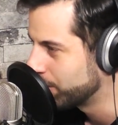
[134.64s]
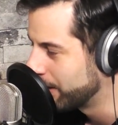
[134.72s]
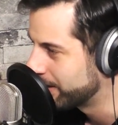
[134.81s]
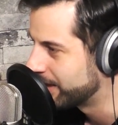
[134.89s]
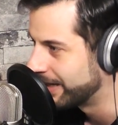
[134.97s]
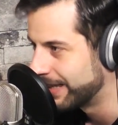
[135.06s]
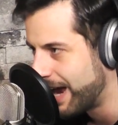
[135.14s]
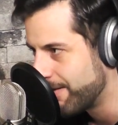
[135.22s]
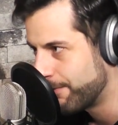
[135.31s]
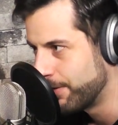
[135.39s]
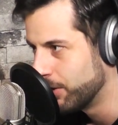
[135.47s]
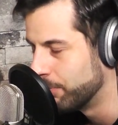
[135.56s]
Absolutely. flick, the
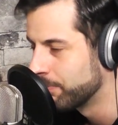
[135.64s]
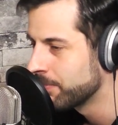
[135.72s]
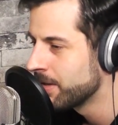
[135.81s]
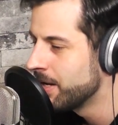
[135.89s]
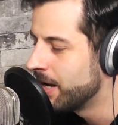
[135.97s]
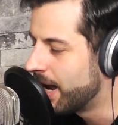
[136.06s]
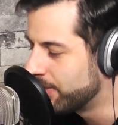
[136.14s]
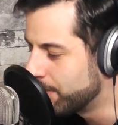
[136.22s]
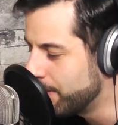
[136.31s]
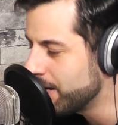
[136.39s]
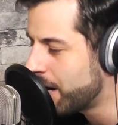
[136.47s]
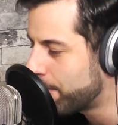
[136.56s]
light film. And the
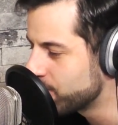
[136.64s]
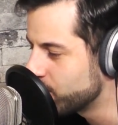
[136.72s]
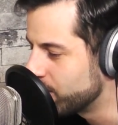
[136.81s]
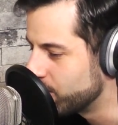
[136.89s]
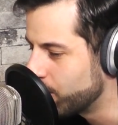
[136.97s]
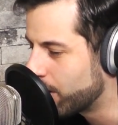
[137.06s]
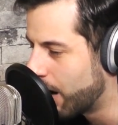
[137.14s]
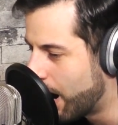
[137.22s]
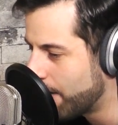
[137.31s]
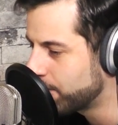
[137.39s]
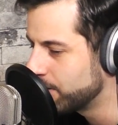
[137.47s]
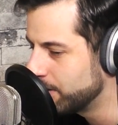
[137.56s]
mini operas we do are
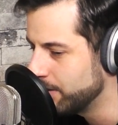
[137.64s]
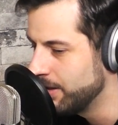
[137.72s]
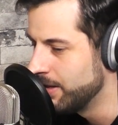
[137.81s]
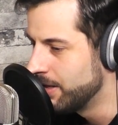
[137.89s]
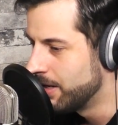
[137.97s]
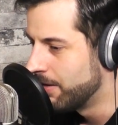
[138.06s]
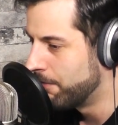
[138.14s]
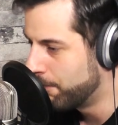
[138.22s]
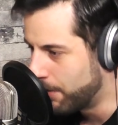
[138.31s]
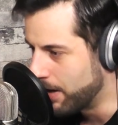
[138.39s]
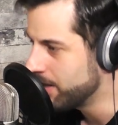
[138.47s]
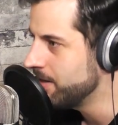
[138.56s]
often
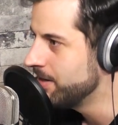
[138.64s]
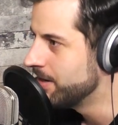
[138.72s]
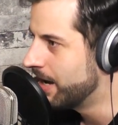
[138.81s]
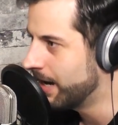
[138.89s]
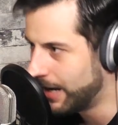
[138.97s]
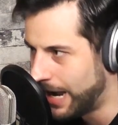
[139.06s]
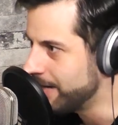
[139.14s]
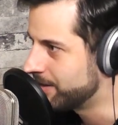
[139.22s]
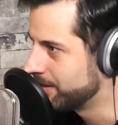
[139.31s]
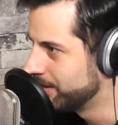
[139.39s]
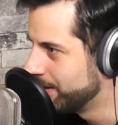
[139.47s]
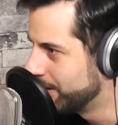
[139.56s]
funny and light